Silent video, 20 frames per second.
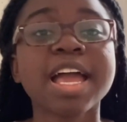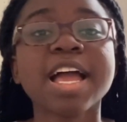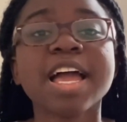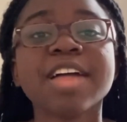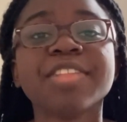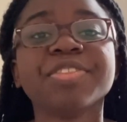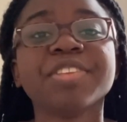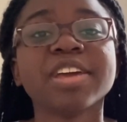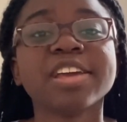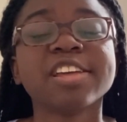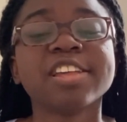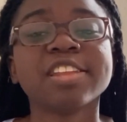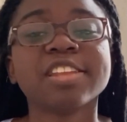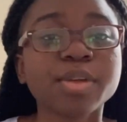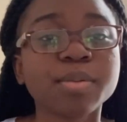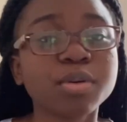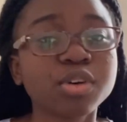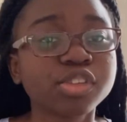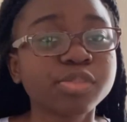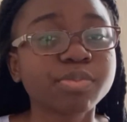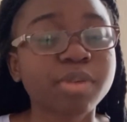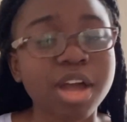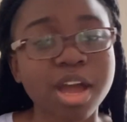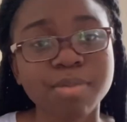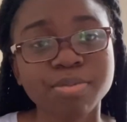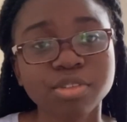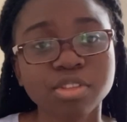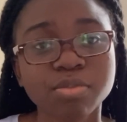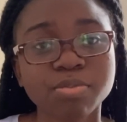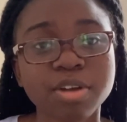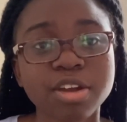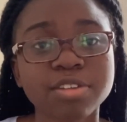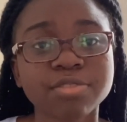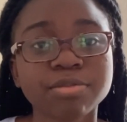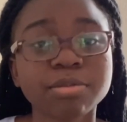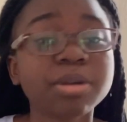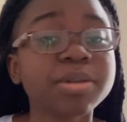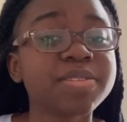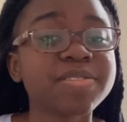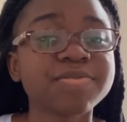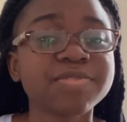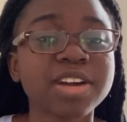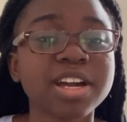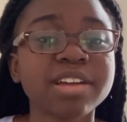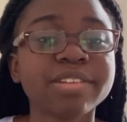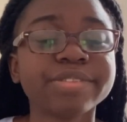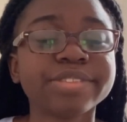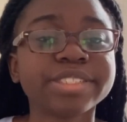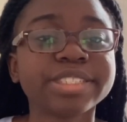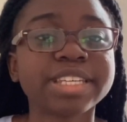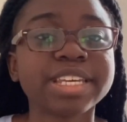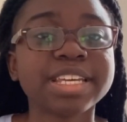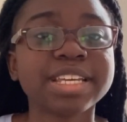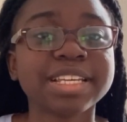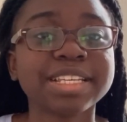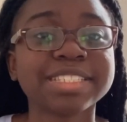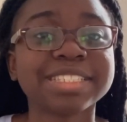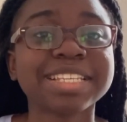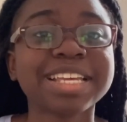And then the most popular part of Amendment 5 says,